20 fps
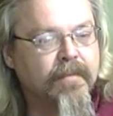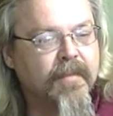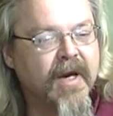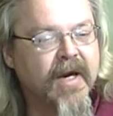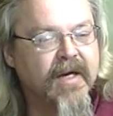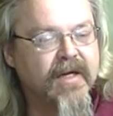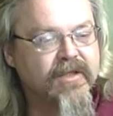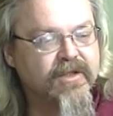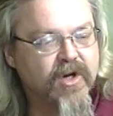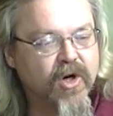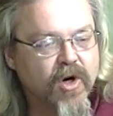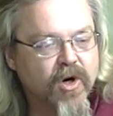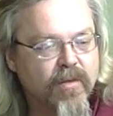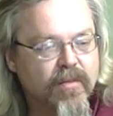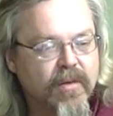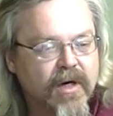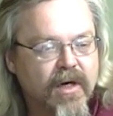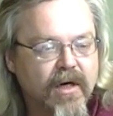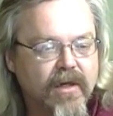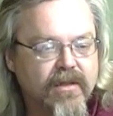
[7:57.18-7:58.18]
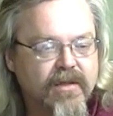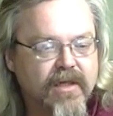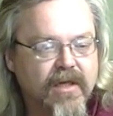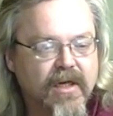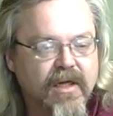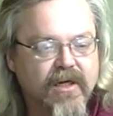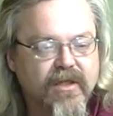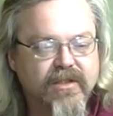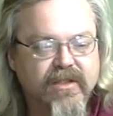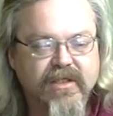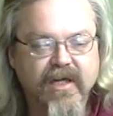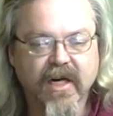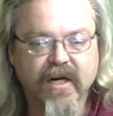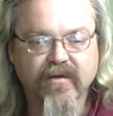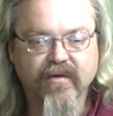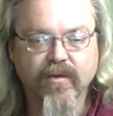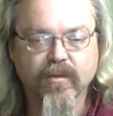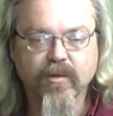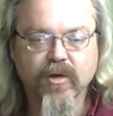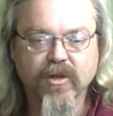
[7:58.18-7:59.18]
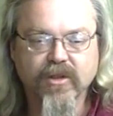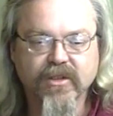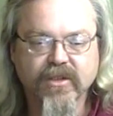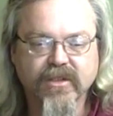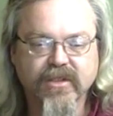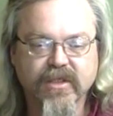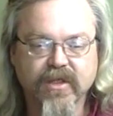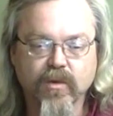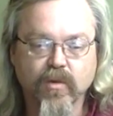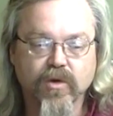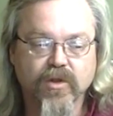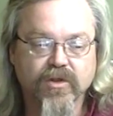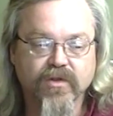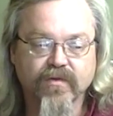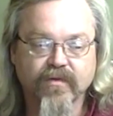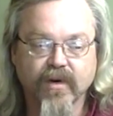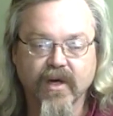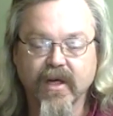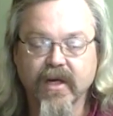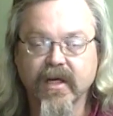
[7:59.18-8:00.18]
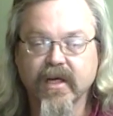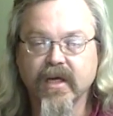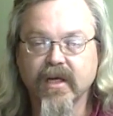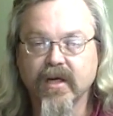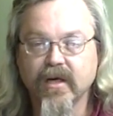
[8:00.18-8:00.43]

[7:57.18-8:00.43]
Manitoba declares state of emergency, worst flooding in